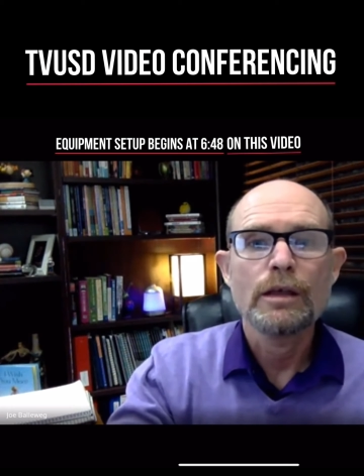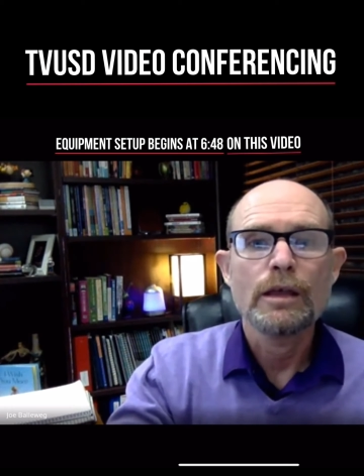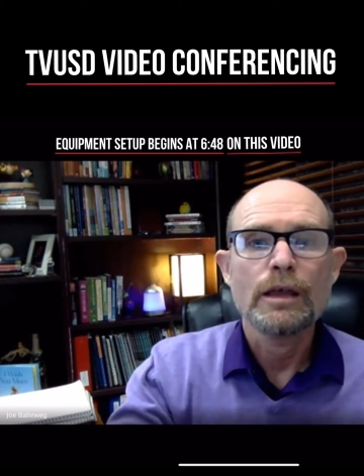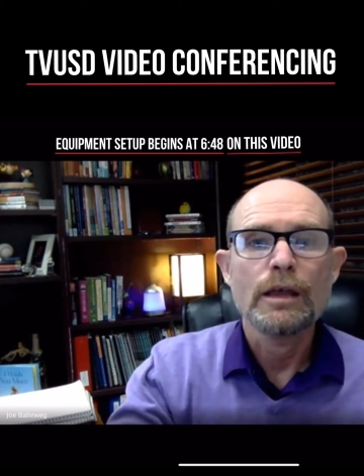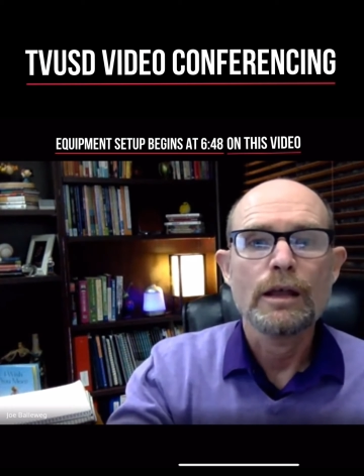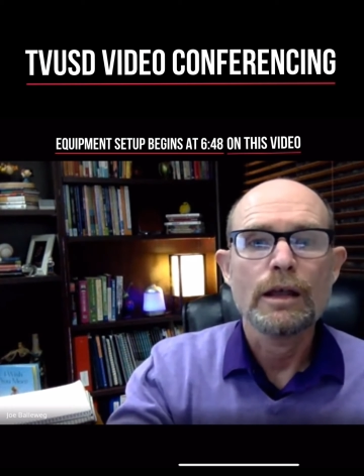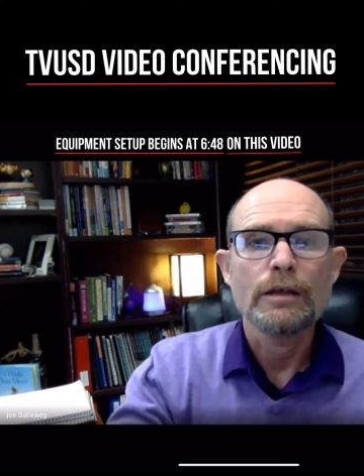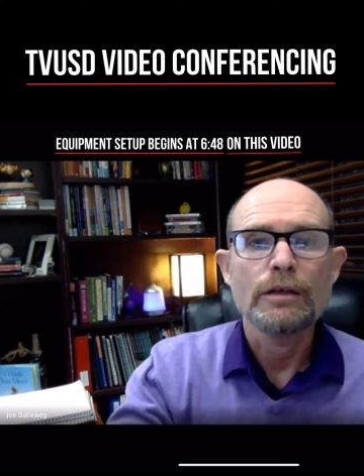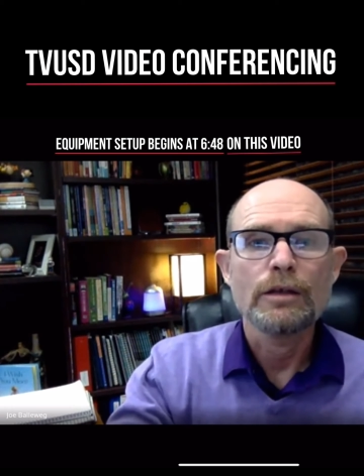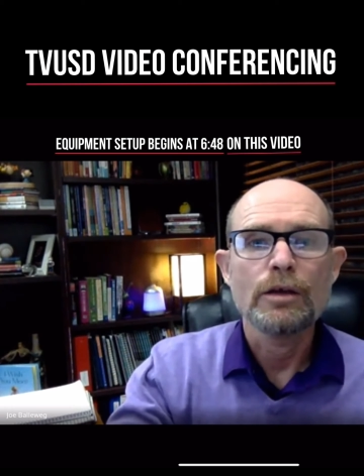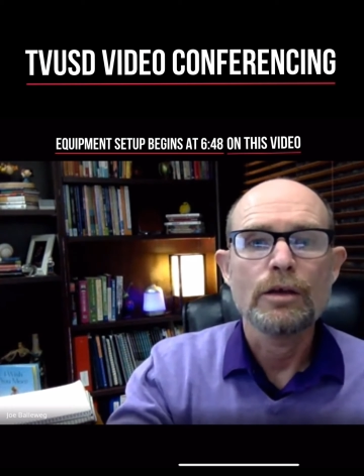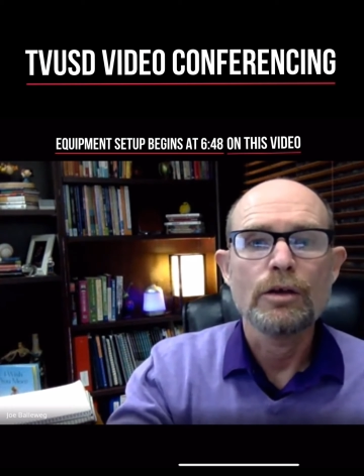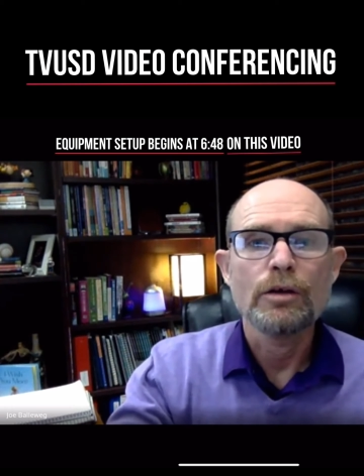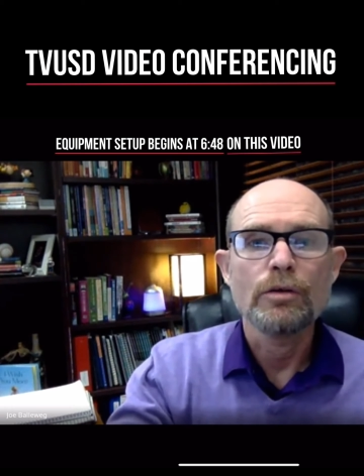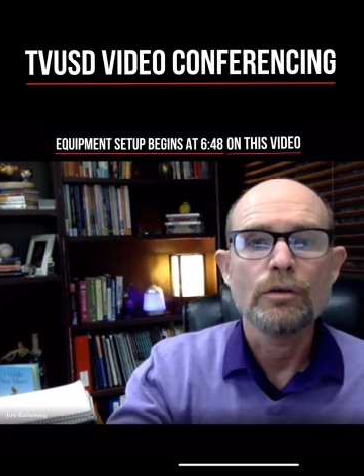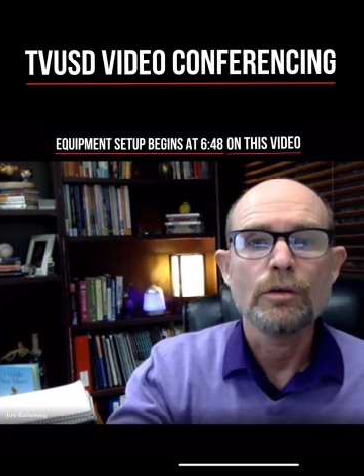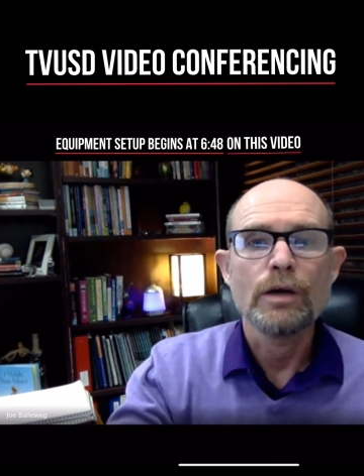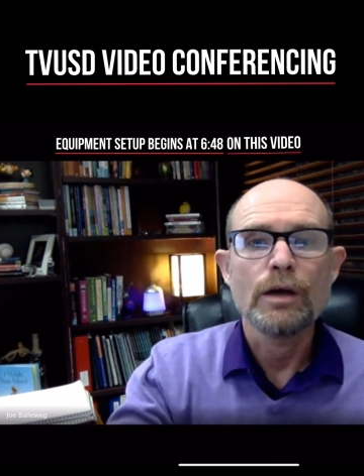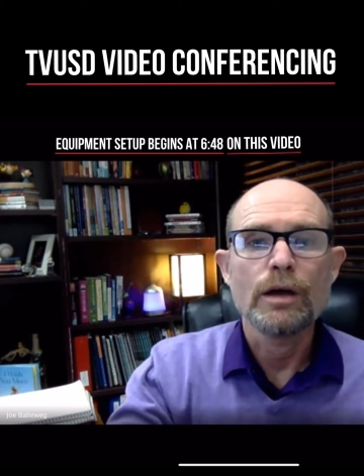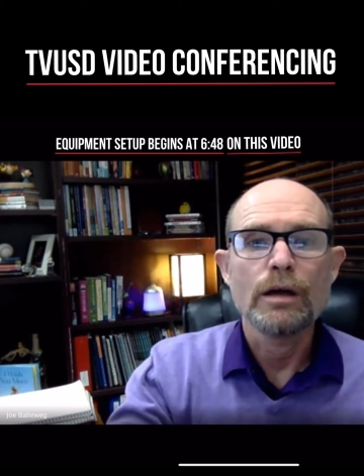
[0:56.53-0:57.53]
And I
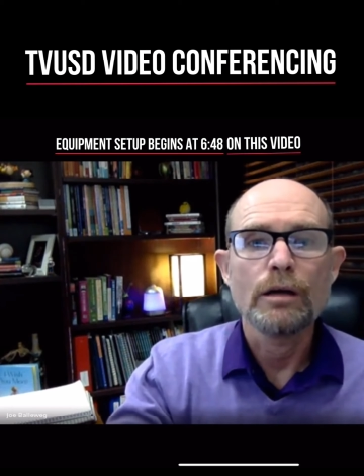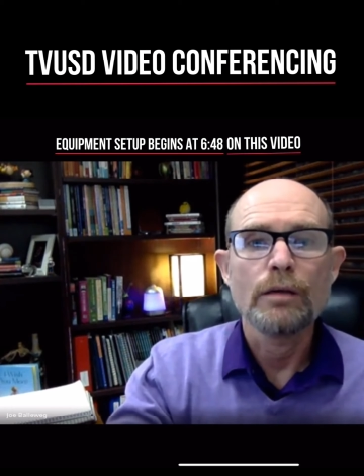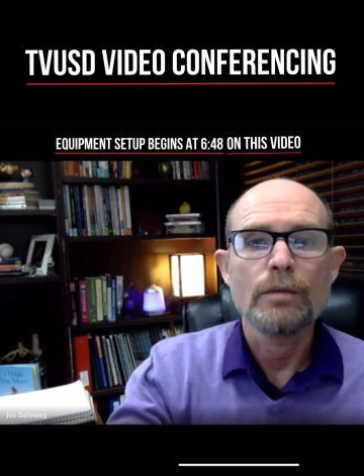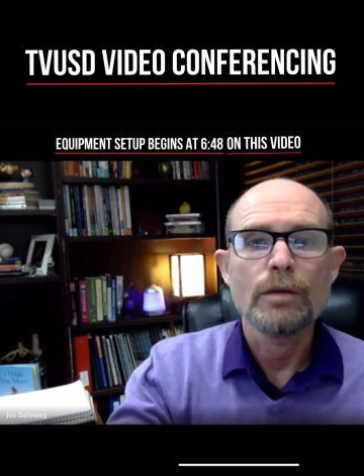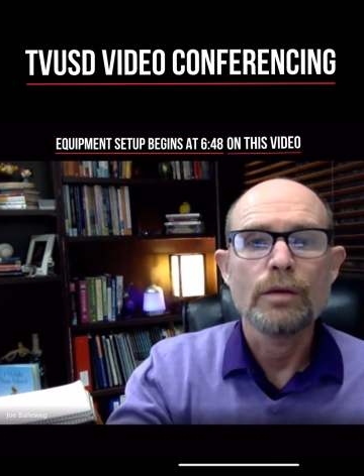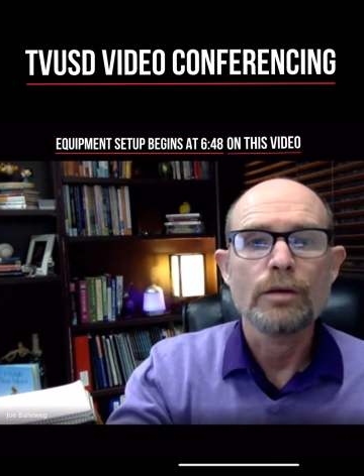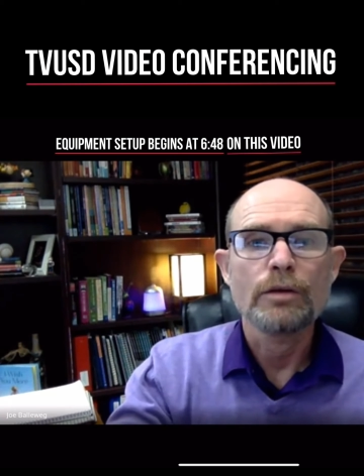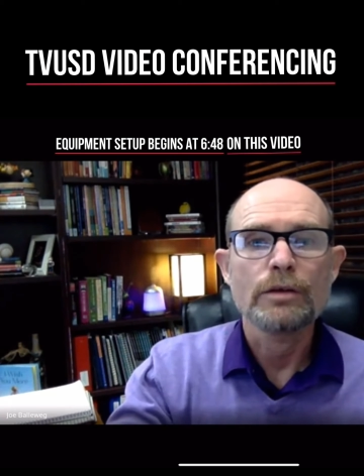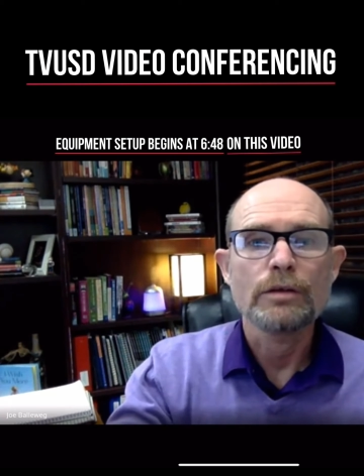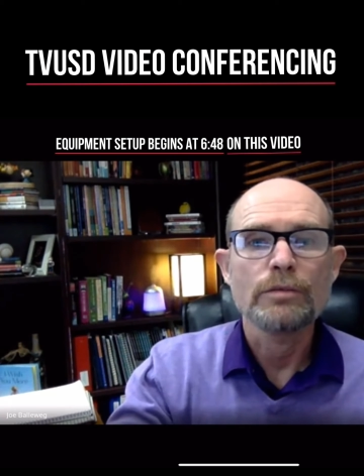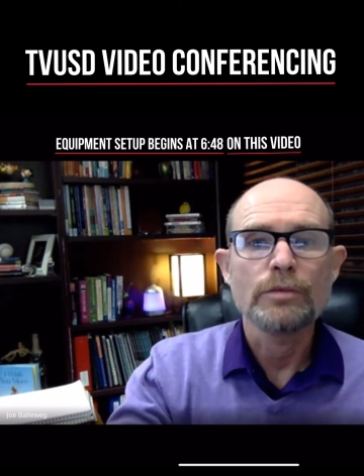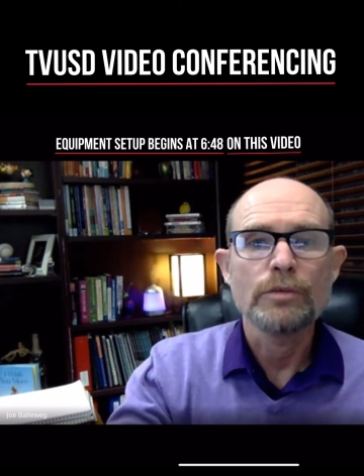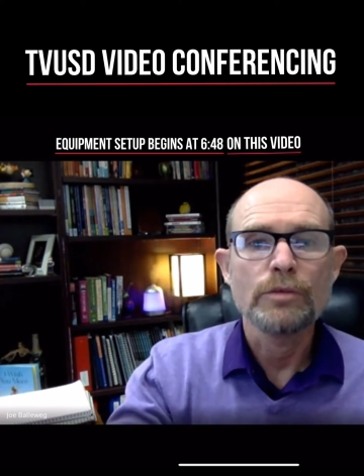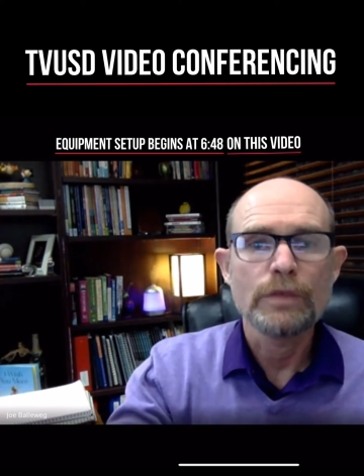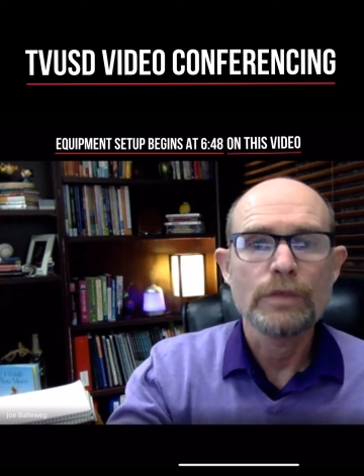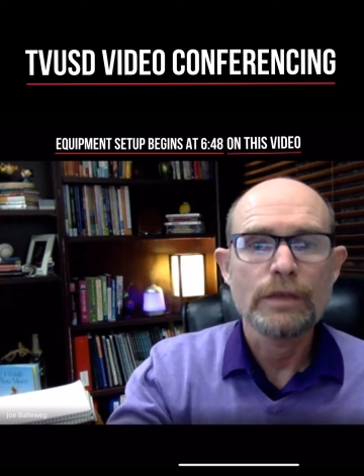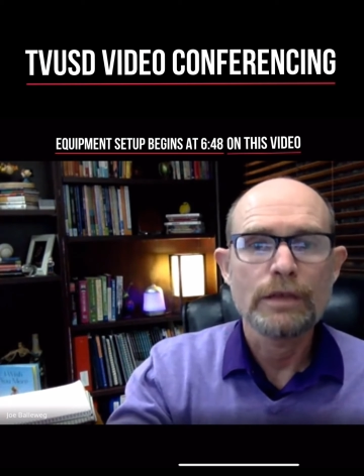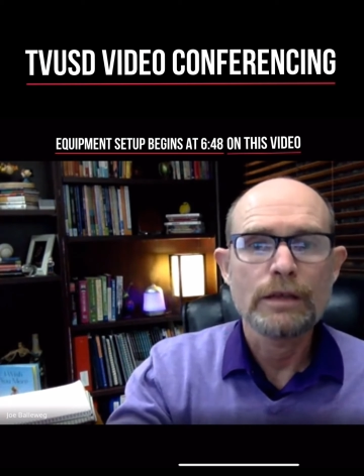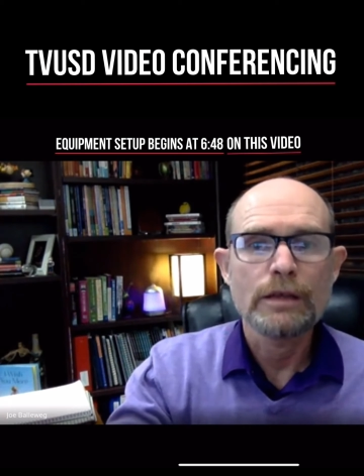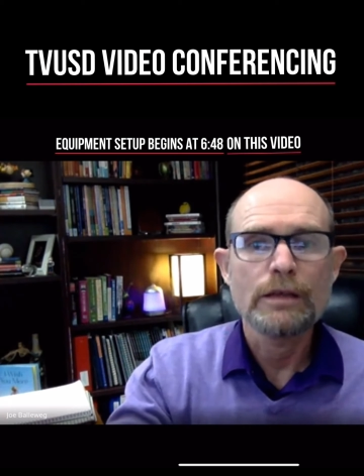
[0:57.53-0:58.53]
know our
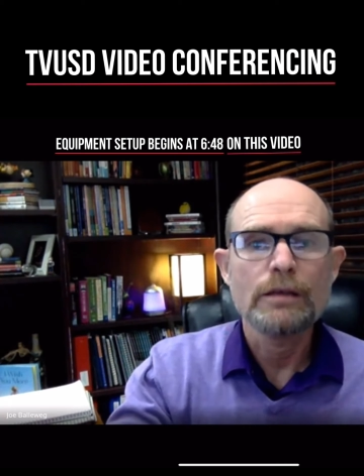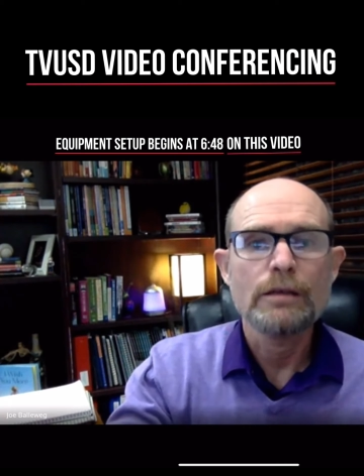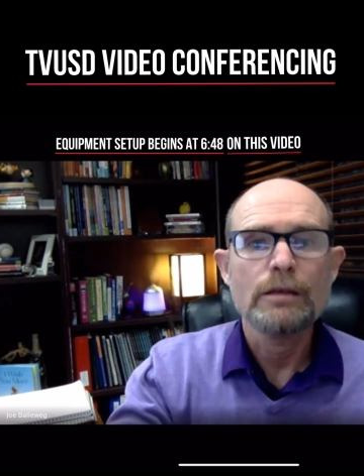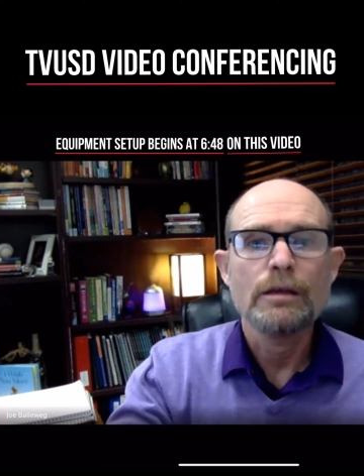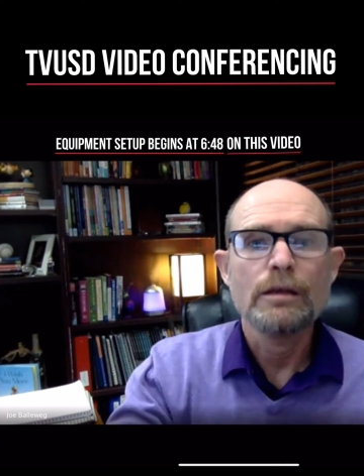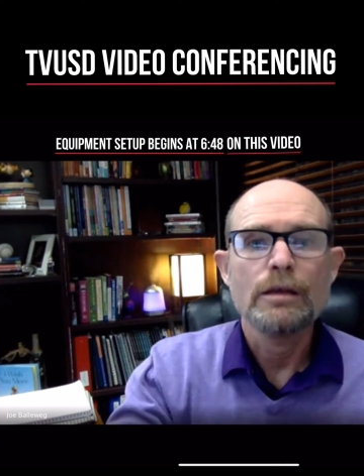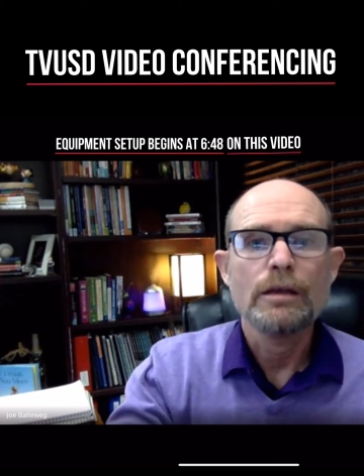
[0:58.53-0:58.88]
community